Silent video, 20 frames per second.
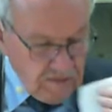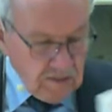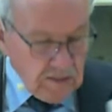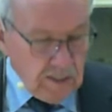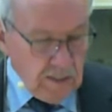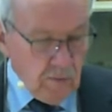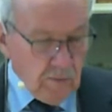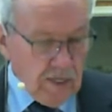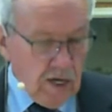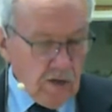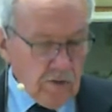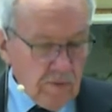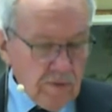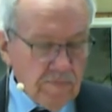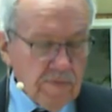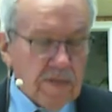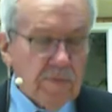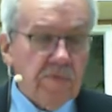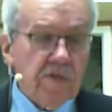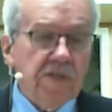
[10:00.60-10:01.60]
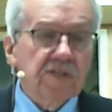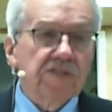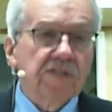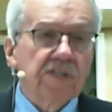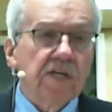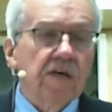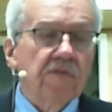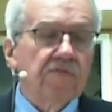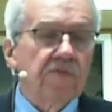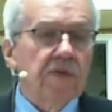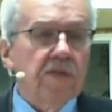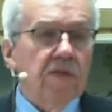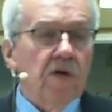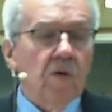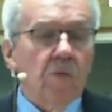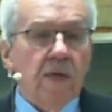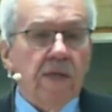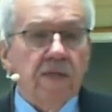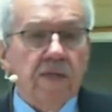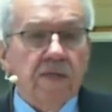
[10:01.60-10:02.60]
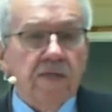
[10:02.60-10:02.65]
The Yeah, we ought to remember his suffering. No way to